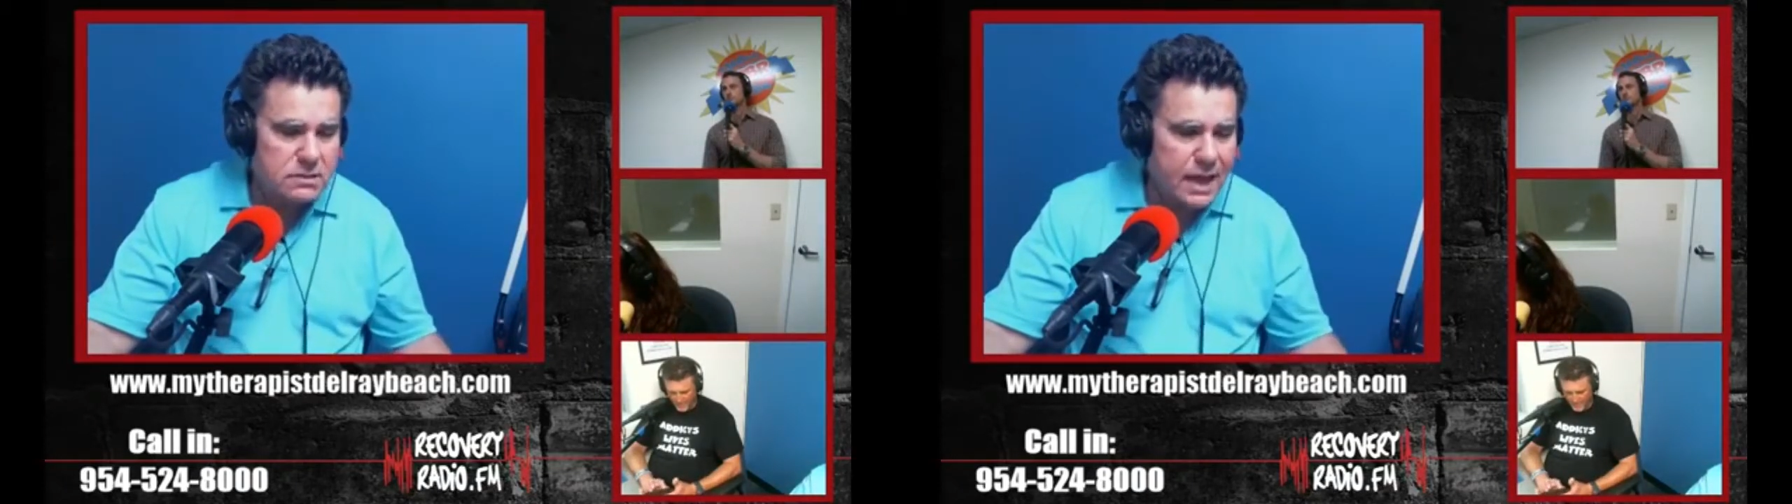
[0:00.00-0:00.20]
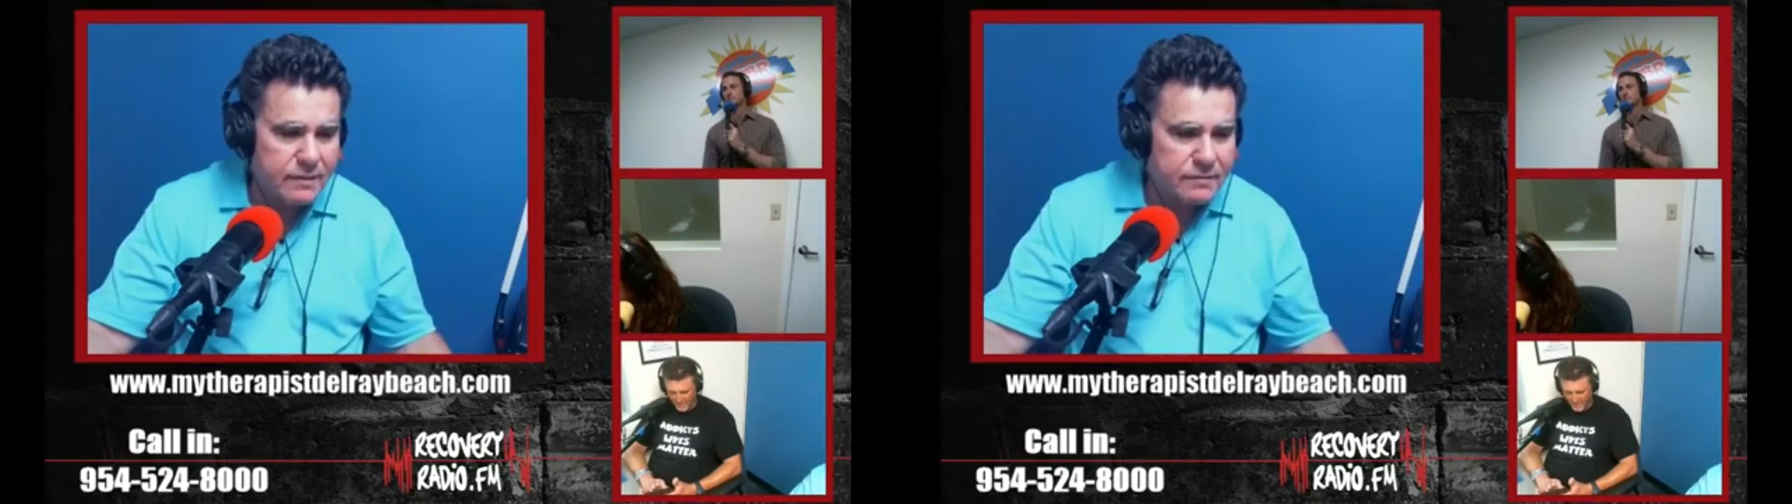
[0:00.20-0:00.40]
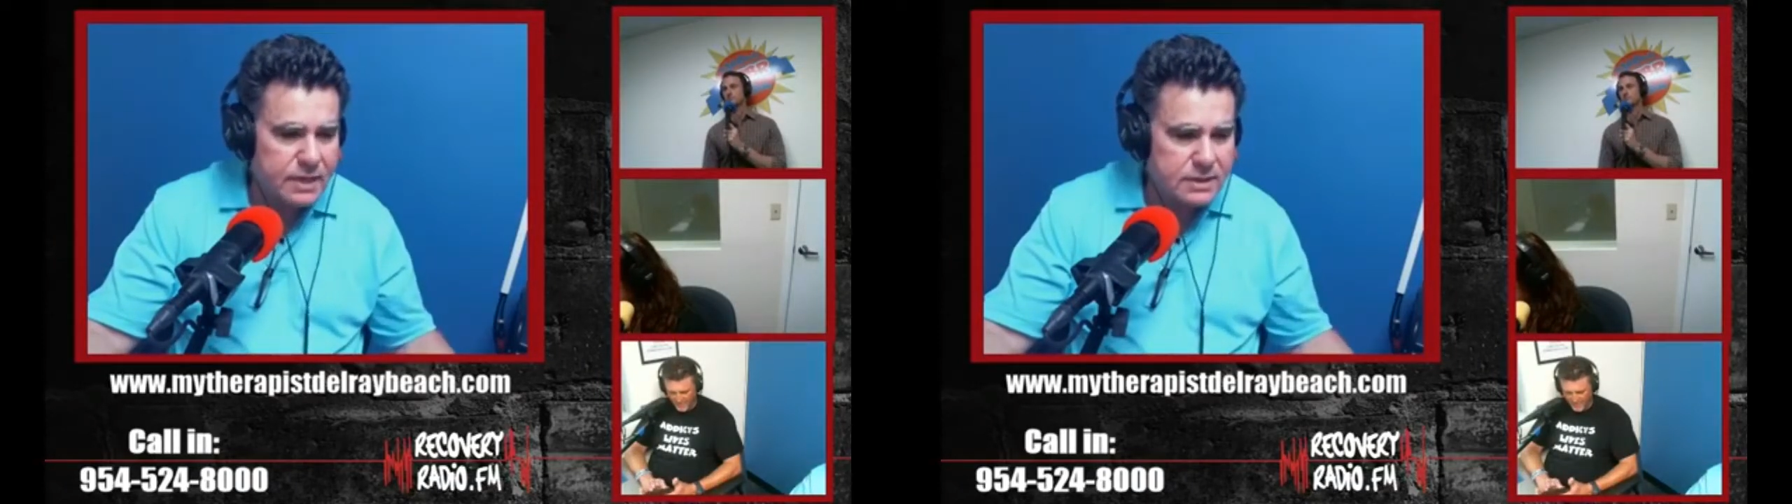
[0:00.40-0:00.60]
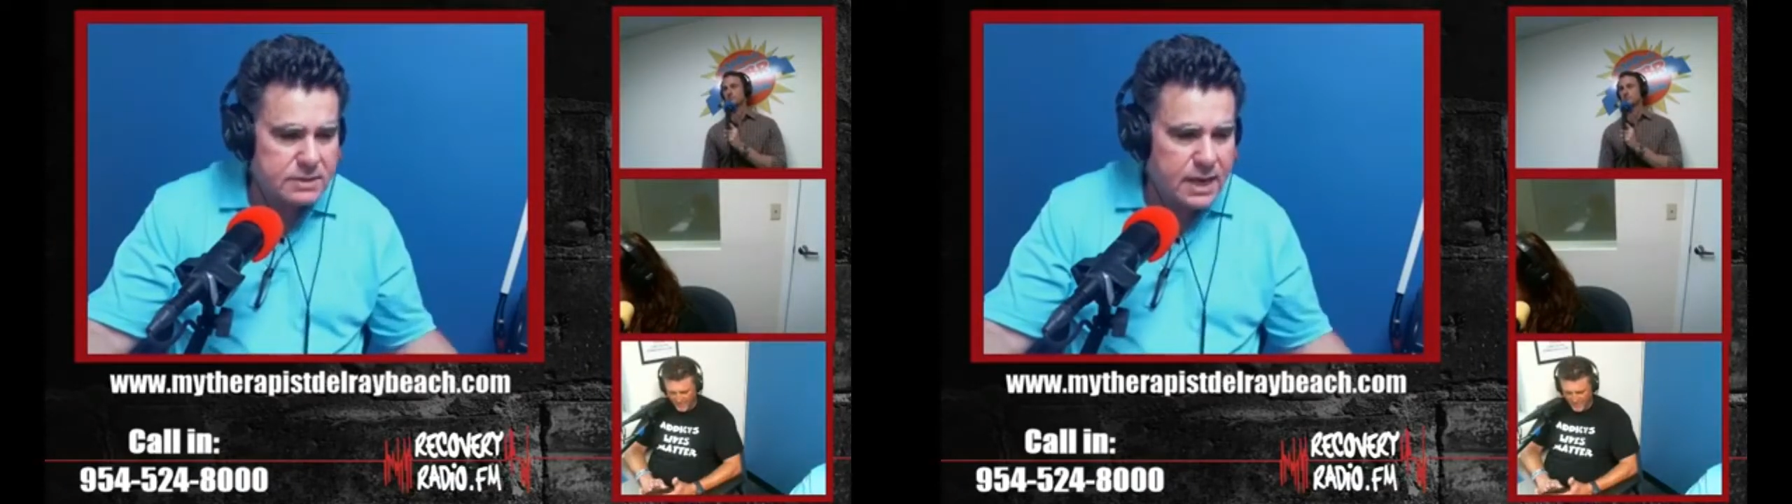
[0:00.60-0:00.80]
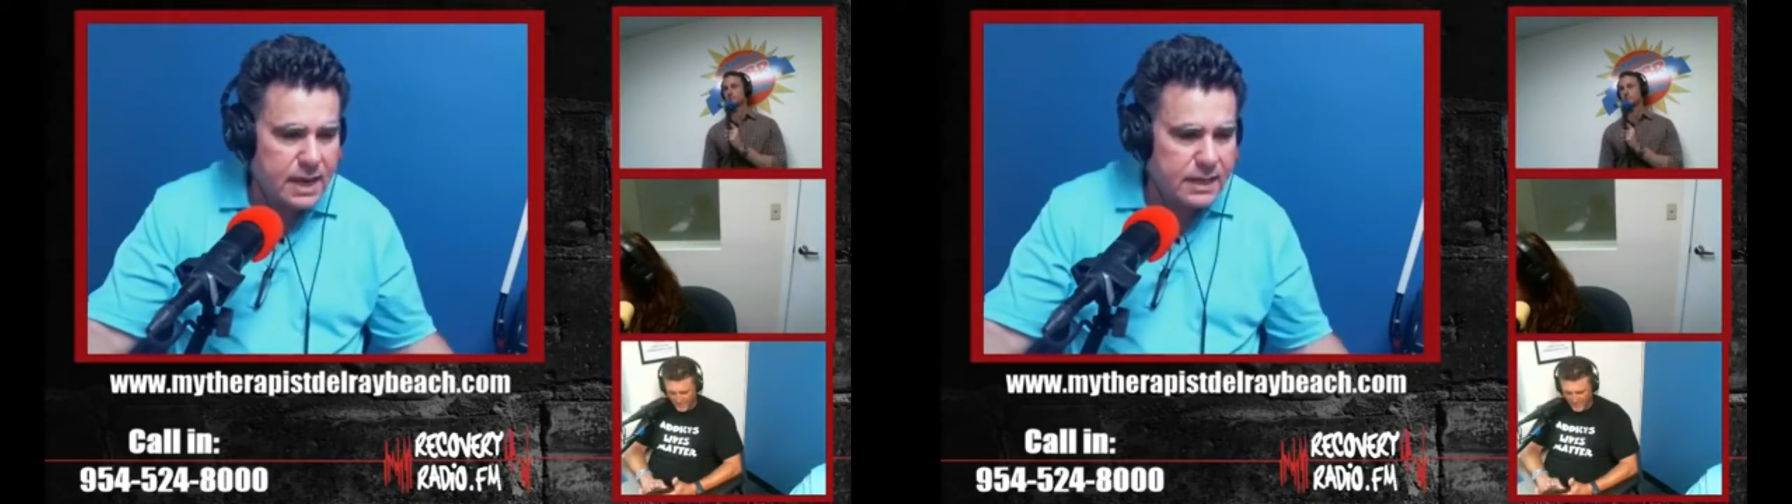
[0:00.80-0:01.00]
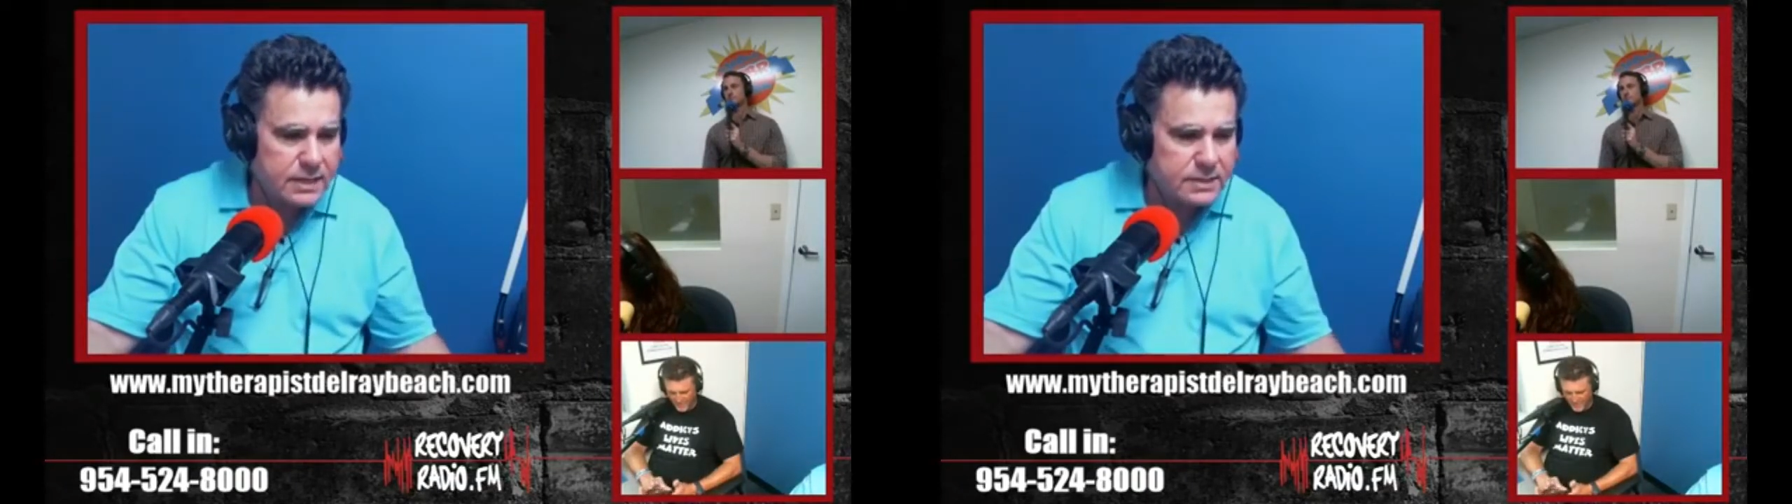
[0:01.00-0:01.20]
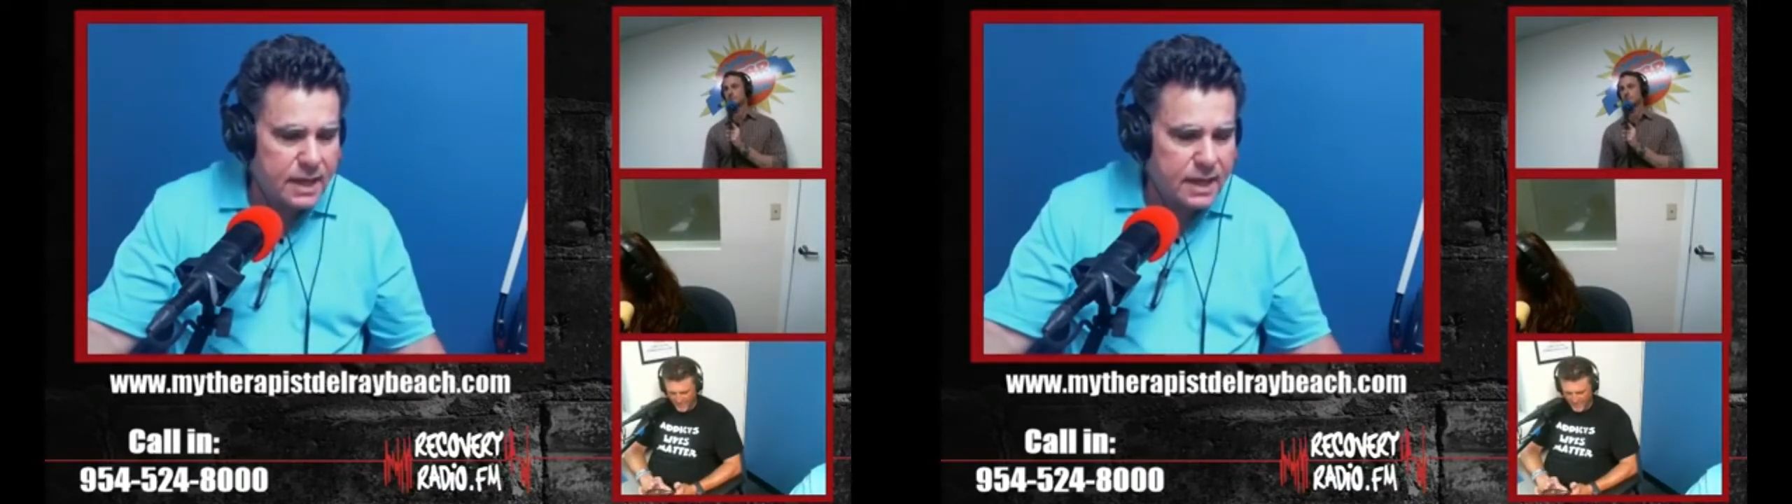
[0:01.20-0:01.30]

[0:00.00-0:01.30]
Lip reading: to having anxiety,